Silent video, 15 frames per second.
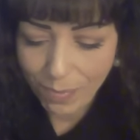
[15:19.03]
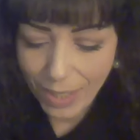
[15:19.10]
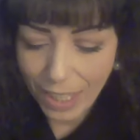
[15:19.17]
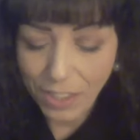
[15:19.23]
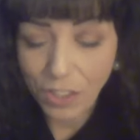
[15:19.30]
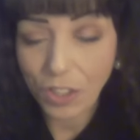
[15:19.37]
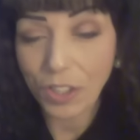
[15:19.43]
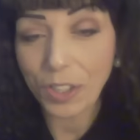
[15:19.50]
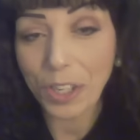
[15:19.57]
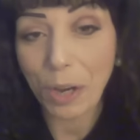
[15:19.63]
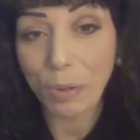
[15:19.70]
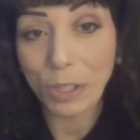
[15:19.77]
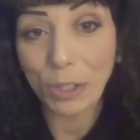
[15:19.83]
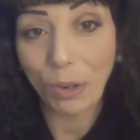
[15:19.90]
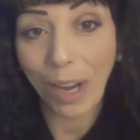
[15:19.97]
it's just
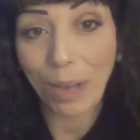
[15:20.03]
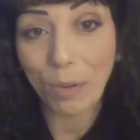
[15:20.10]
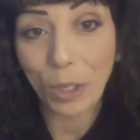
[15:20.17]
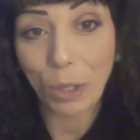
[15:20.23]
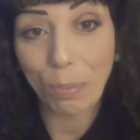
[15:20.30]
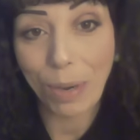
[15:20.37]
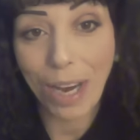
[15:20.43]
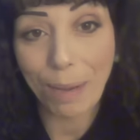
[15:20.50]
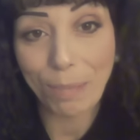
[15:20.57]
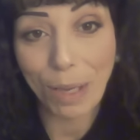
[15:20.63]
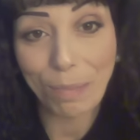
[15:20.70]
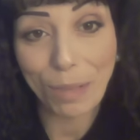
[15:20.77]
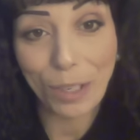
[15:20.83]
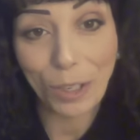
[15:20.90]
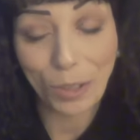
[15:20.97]
always great when you pop
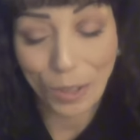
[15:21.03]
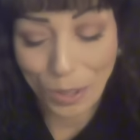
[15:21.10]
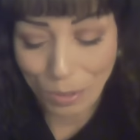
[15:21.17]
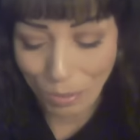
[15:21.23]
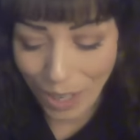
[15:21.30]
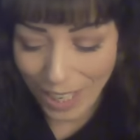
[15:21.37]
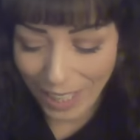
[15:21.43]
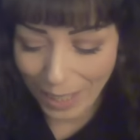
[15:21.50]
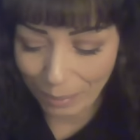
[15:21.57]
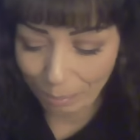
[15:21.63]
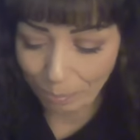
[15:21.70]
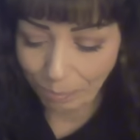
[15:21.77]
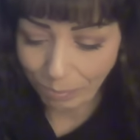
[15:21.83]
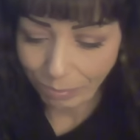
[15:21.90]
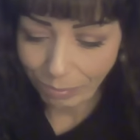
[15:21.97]
up in your own reading.
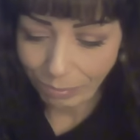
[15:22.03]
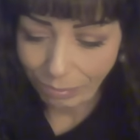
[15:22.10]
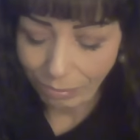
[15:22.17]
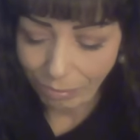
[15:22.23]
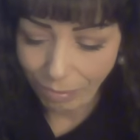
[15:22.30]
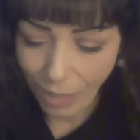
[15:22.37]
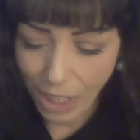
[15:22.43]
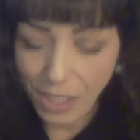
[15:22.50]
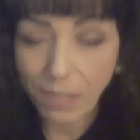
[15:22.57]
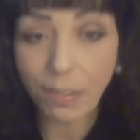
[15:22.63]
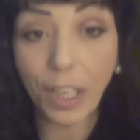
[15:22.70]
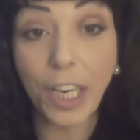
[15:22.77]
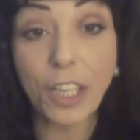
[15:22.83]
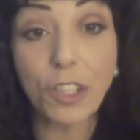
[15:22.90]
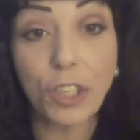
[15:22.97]
It's a
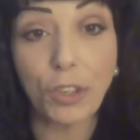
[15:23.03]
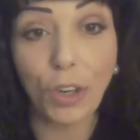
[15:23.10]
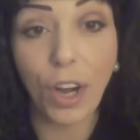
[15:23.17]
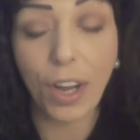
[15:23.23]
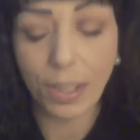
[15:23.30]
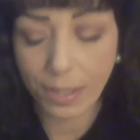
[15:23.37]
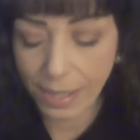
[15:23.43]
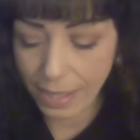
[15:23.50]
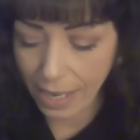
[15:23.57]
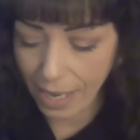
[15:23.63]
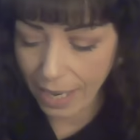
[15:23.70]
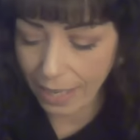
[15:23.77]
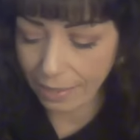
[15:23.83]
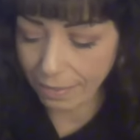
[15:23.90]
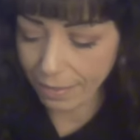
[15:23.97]
very strong
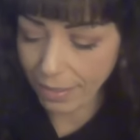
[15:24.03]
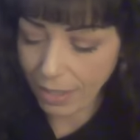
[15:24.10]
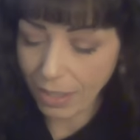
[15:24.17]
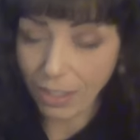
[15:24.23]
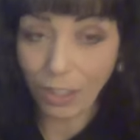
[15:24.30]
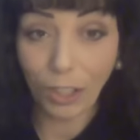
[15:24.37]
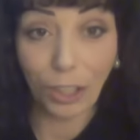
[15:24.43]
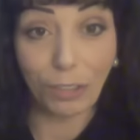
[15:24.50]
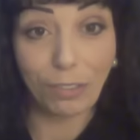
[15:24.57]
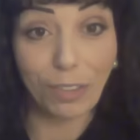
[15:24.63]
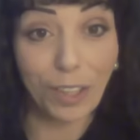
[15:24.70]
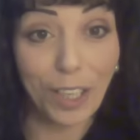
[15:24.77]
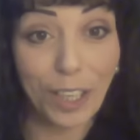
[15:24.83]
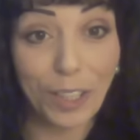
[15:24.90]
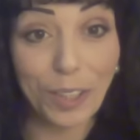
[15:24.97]
sign. Good
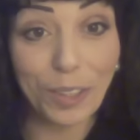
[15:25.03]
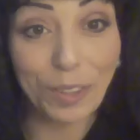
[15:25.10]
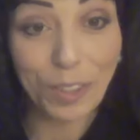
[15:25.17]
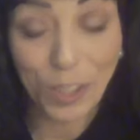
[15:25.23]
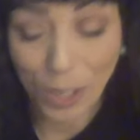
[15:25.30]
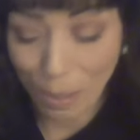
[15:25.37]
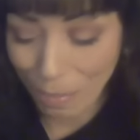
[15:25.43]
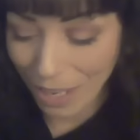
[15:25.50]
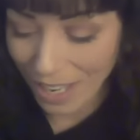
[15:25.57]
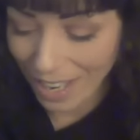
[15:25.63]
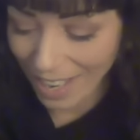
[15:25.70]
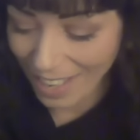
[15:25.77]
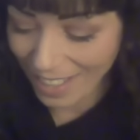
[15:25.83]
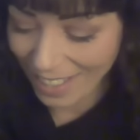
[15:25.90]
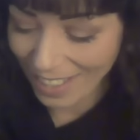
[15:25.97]
for you,
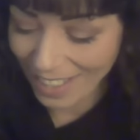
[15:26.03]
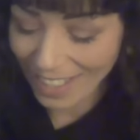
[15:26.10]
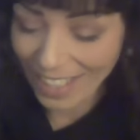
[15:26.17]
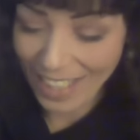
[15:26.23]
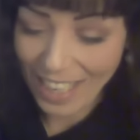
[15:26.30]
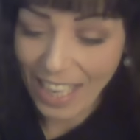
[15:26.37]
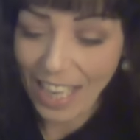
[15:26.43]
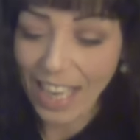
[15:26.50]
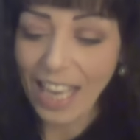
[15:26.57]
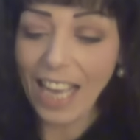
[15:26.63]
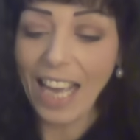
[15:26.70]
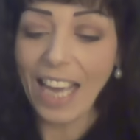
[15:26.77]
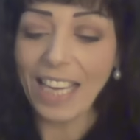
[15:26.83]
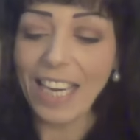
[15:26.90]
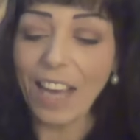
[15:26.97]
Gemini.
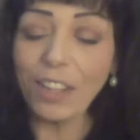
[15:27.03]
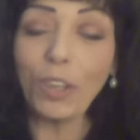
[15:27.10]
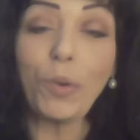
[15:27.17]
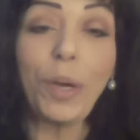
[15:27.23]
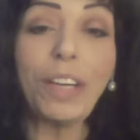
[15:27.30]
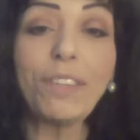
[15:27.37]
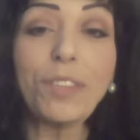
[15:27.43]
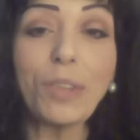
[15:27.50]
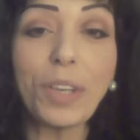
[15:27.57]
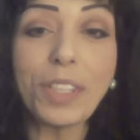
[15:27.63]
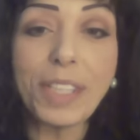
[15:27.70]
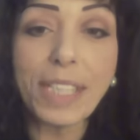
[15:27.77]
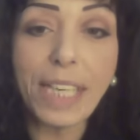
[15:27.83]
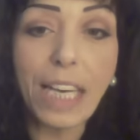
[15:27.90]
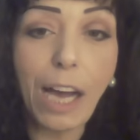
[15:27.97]
Now, the Queen of Swords
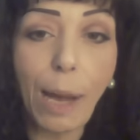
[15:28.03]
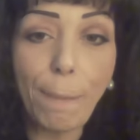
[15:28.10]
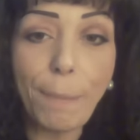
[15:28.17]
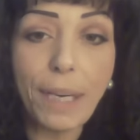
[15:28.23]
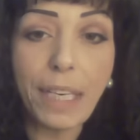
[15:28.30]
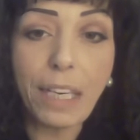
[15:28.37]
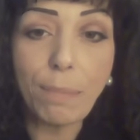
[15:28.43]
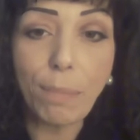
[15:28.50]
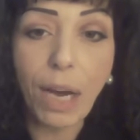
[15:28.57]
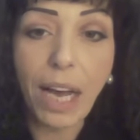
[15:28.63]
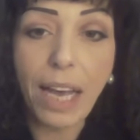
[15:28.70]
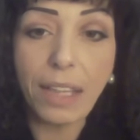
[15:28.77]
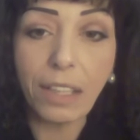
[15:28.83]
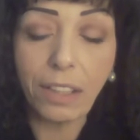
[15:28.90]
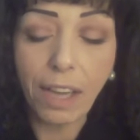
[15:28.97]
is accompanied
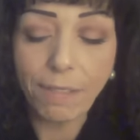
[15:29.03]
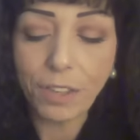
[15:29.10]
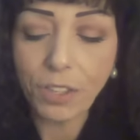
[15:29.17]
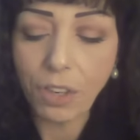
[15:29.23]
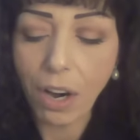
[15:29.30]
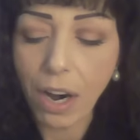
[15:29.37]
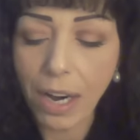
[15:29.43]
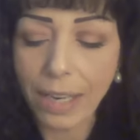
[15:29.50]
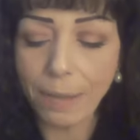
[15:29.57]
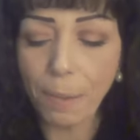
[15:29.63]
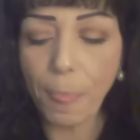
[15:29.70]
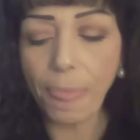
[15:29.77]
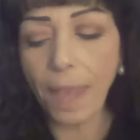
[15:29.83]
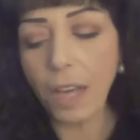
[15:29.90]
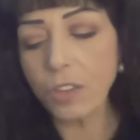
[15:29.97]
by the Lover's card.
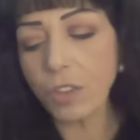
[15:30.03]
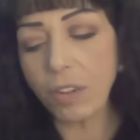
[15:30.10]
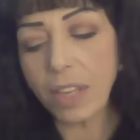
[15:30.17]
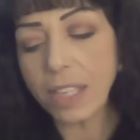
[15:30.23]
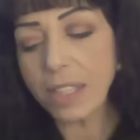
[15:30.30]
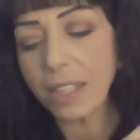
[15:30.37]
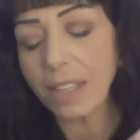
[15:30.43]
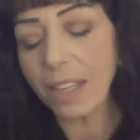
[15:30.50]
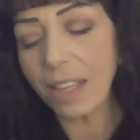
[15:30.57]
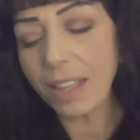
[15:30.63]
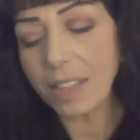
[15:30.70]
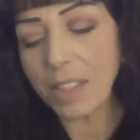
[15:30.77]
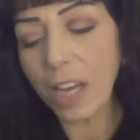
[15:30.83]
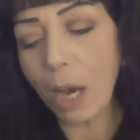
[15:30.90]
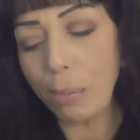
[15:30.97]
So
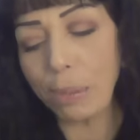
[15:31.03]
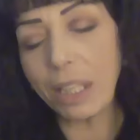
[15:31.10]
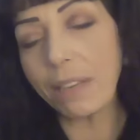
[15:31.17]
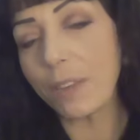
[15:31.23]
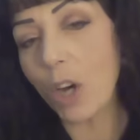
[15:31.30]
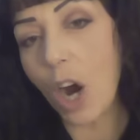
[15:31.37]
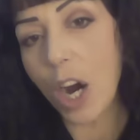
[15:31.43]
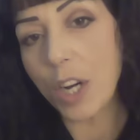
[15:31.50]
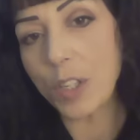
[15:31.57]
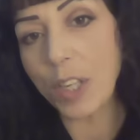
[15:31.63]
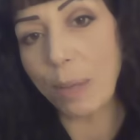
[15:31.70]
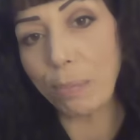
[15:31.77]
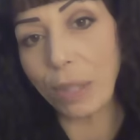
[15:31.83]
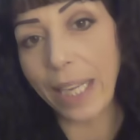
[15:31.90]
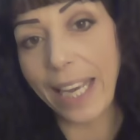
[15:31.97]
this coupling of cards
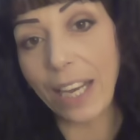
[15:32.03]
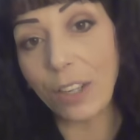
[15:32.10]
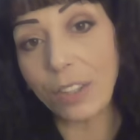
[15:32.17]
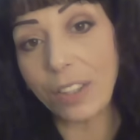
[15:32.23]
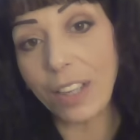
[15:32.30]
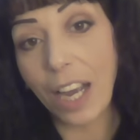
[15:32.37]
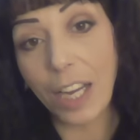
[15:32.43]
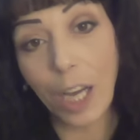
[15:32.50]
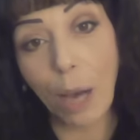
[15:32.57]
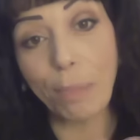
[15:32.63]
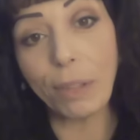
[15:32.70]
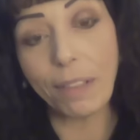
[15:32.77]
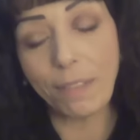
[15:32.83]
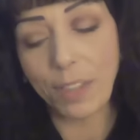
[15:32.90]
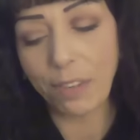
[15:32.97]
can play out a
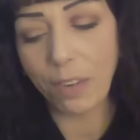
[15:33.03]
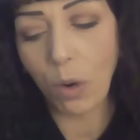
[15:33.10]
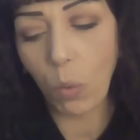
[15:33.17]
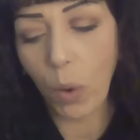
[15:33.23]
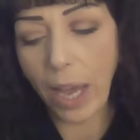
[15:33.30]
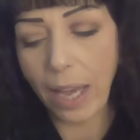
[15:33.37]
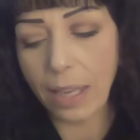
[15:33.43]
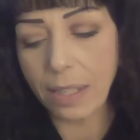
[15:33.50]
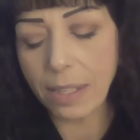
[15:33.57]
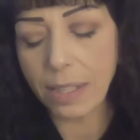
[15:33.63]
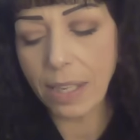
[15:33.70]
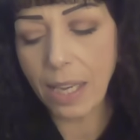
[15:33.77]
couple of different ways.